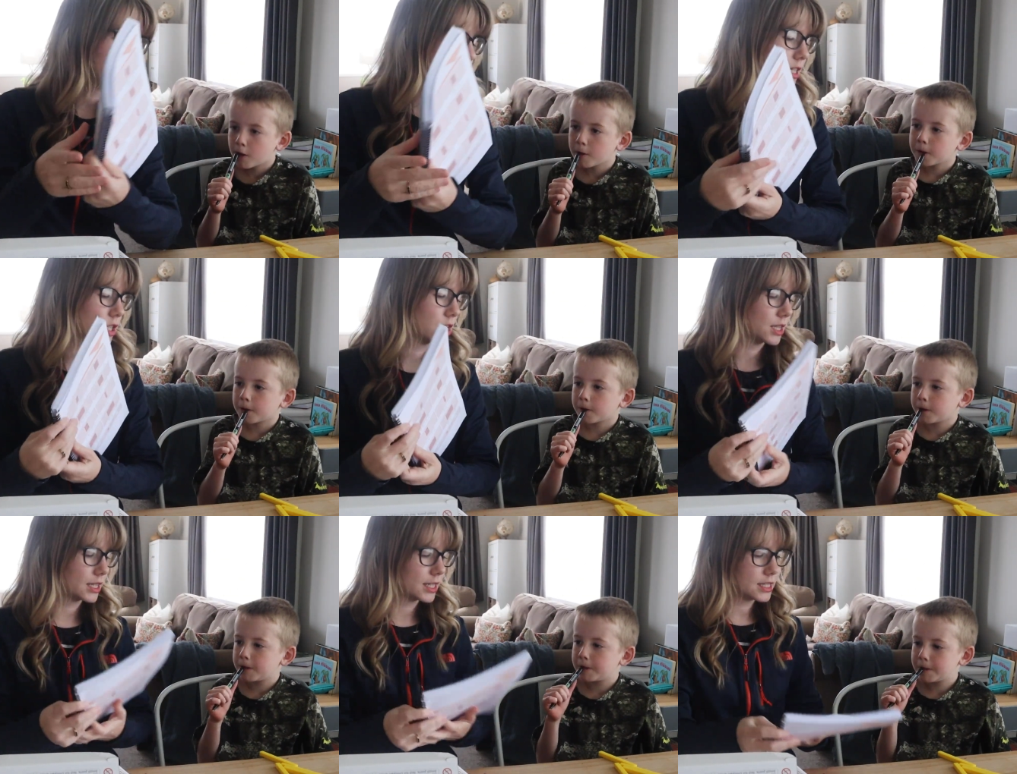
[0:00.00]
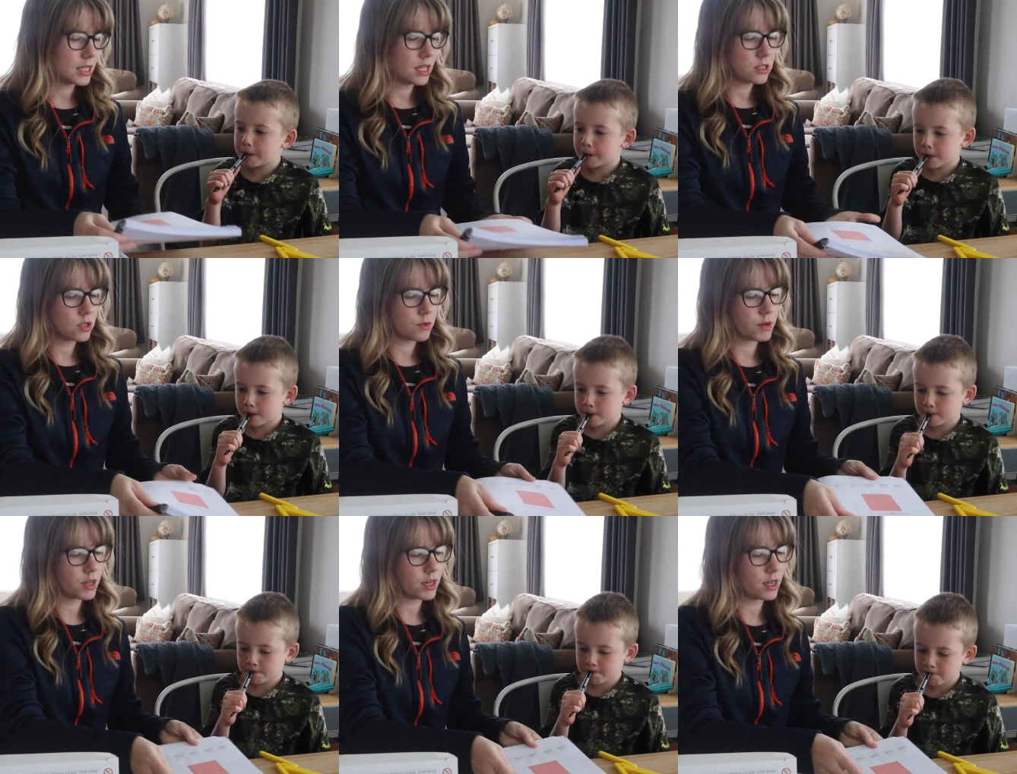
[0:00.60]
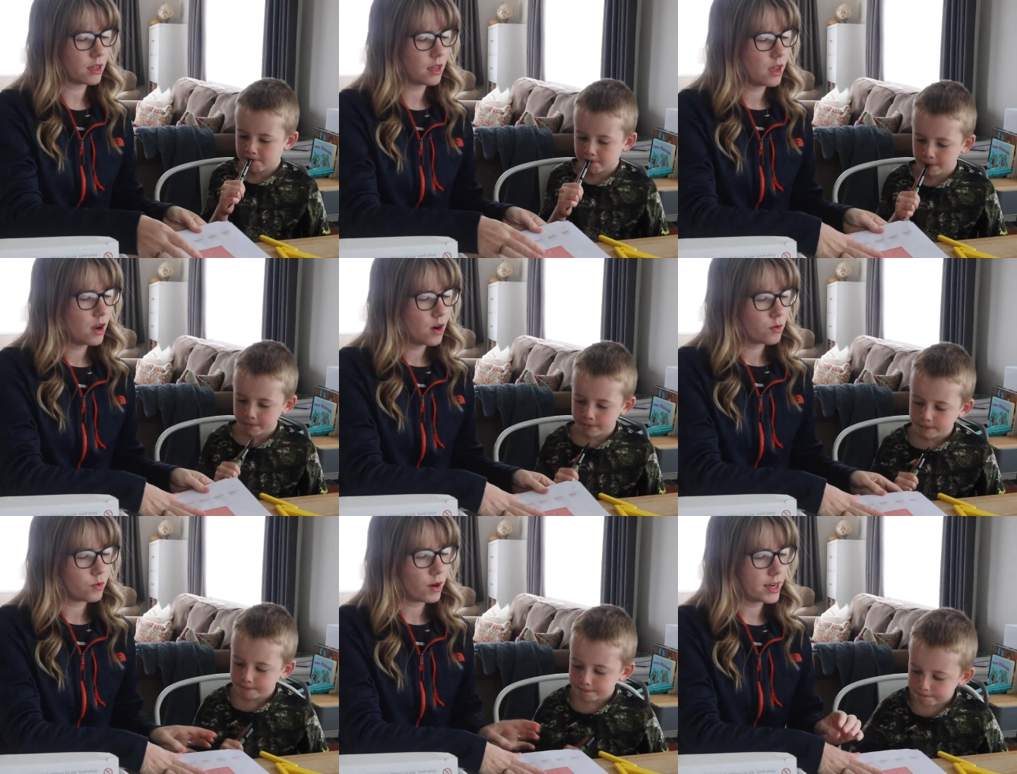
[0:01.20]
Speaker 1: you're teaching the lesson. So we're going to
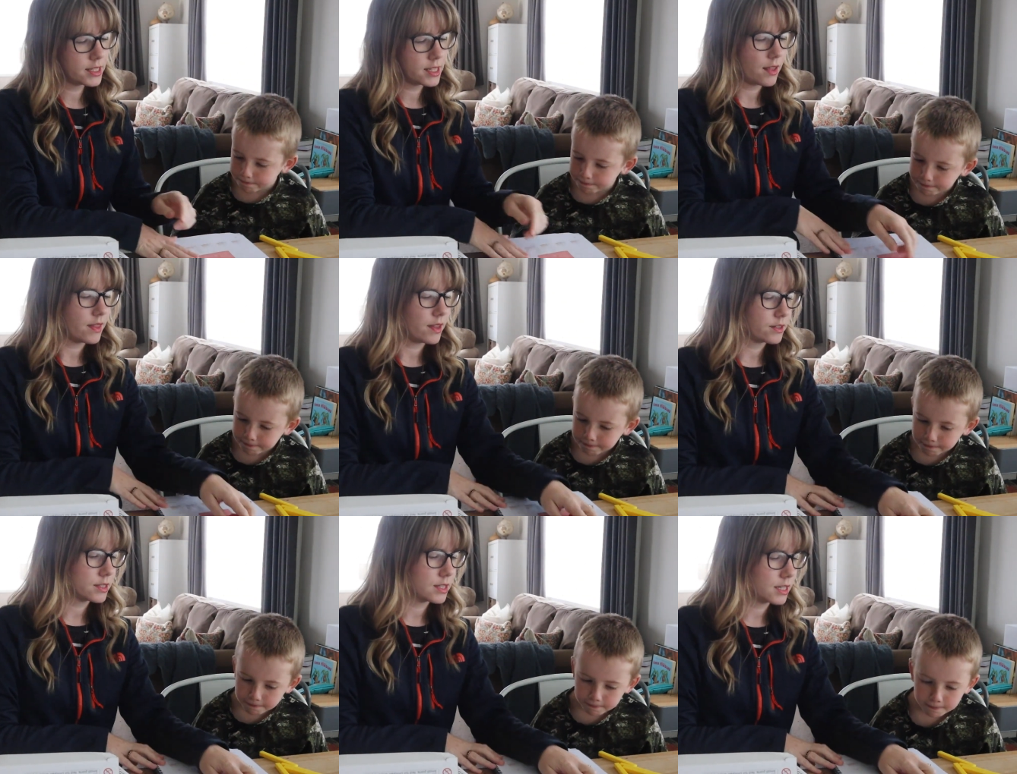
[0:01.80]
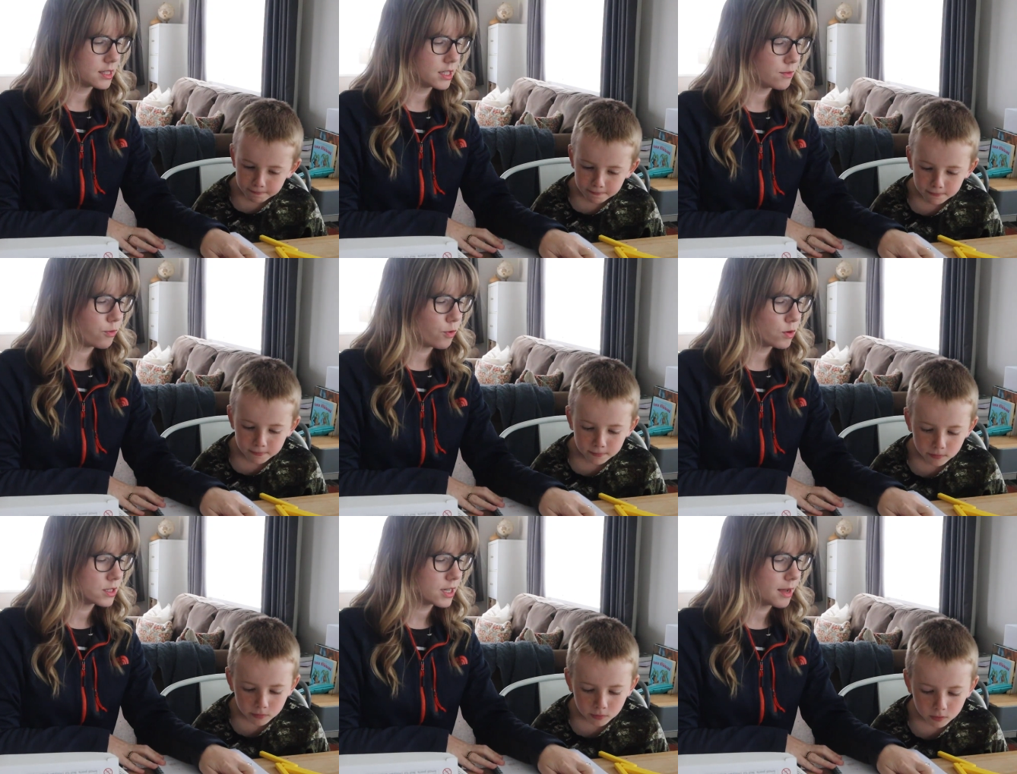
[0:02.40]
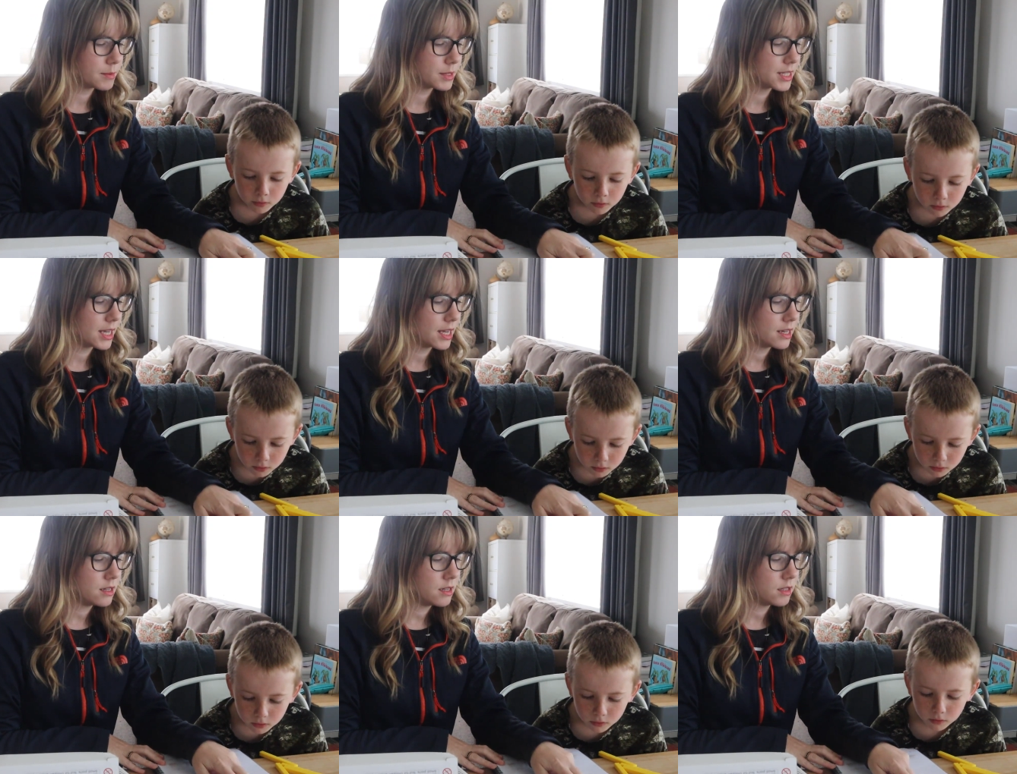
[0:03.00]
write down there. See, it said 4 times
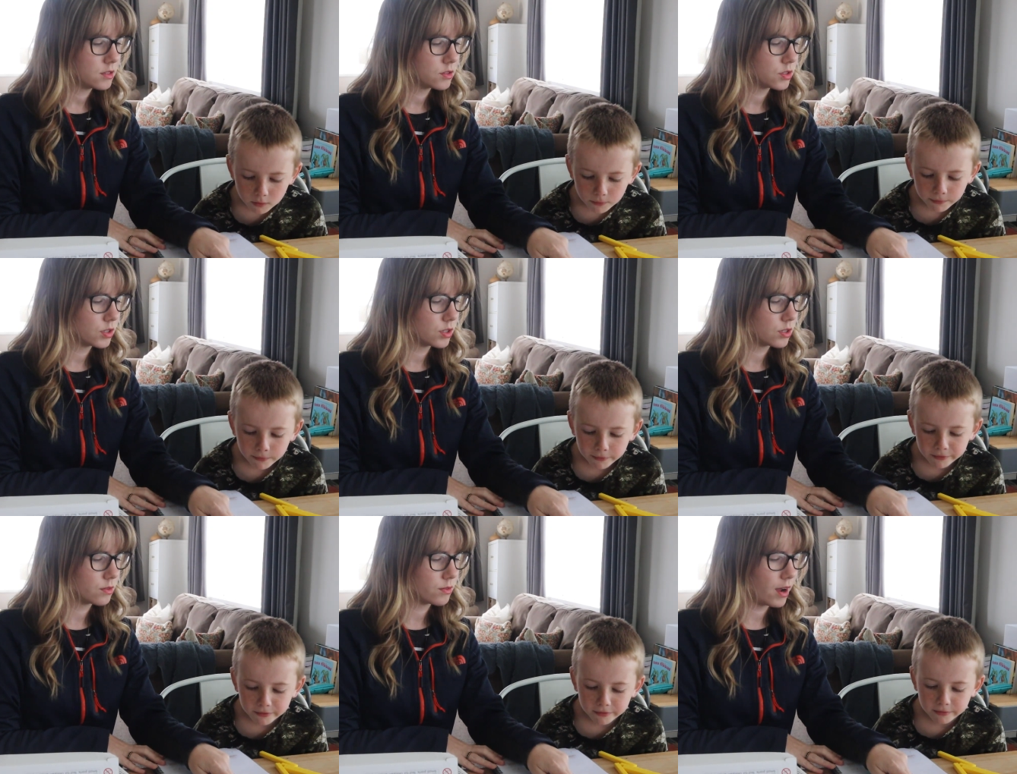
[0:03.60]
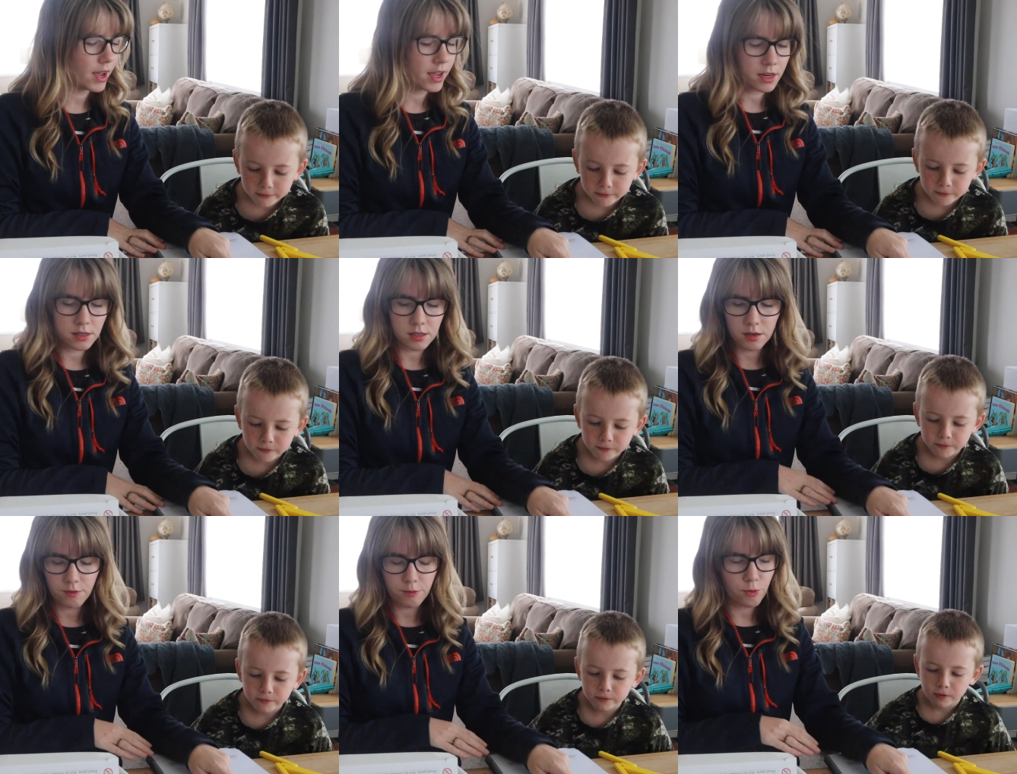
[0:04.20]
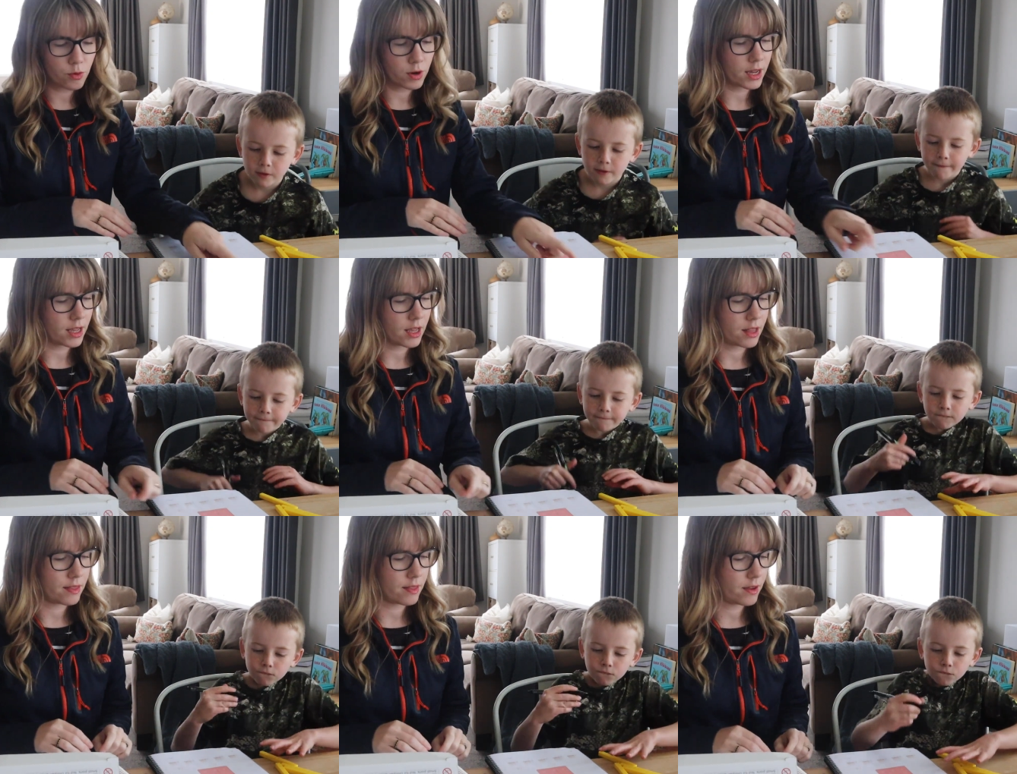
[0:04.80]
10. So you're going to write
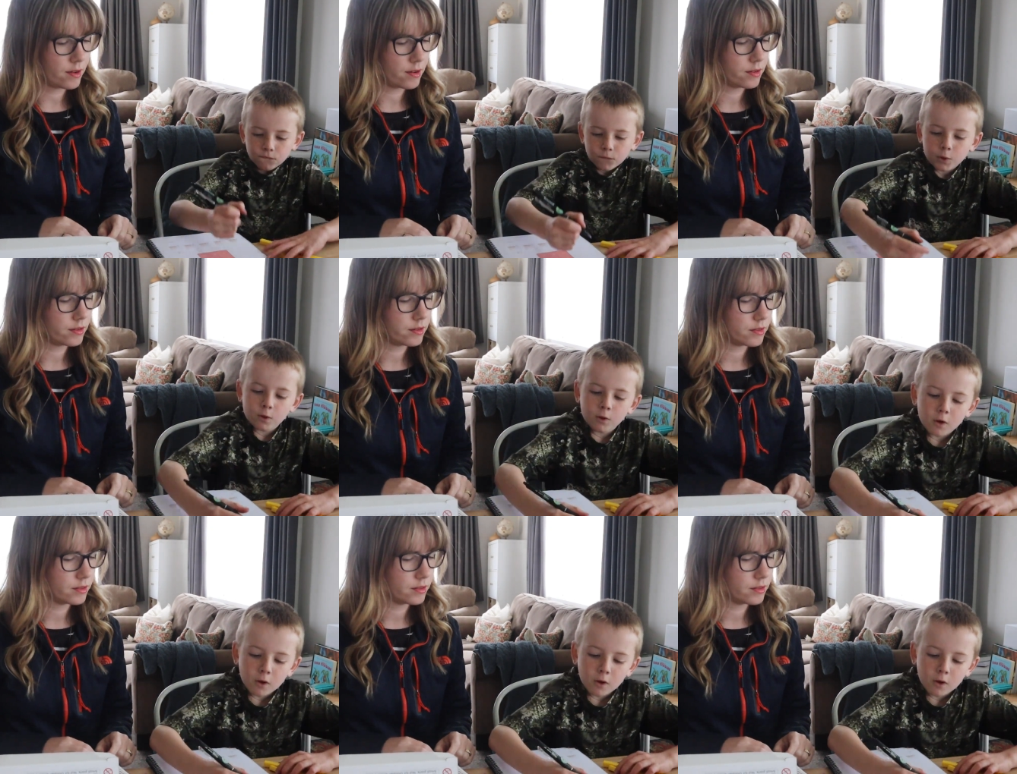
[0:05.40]
40 in there.